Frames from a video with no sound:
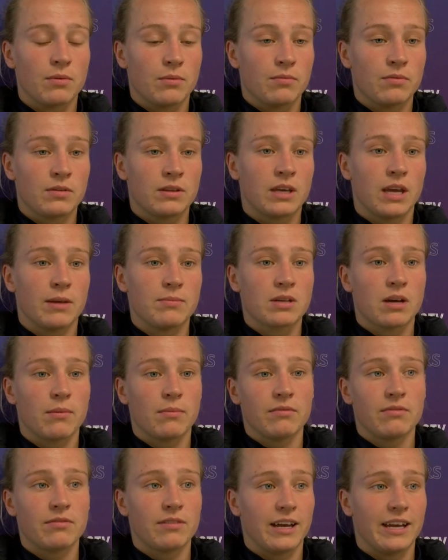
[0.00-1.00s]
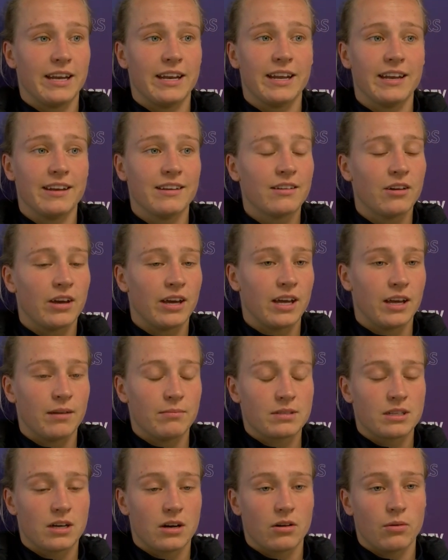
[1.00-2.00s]
And the game's coming flying in,
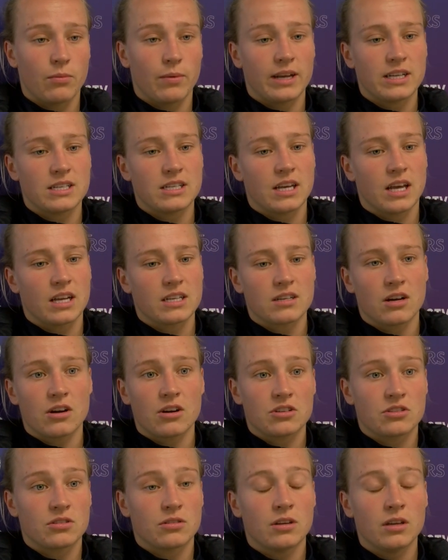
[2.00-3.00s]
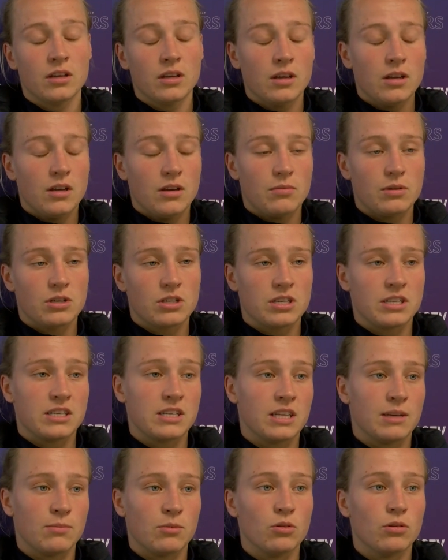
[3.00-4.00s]
um, starting on Wednesday against Hearts, so we just need
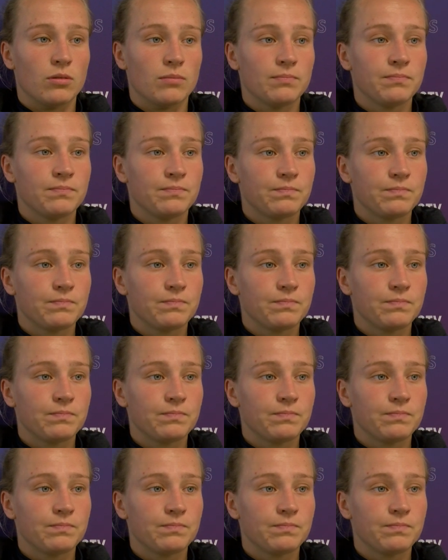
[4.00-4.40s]
to keep going.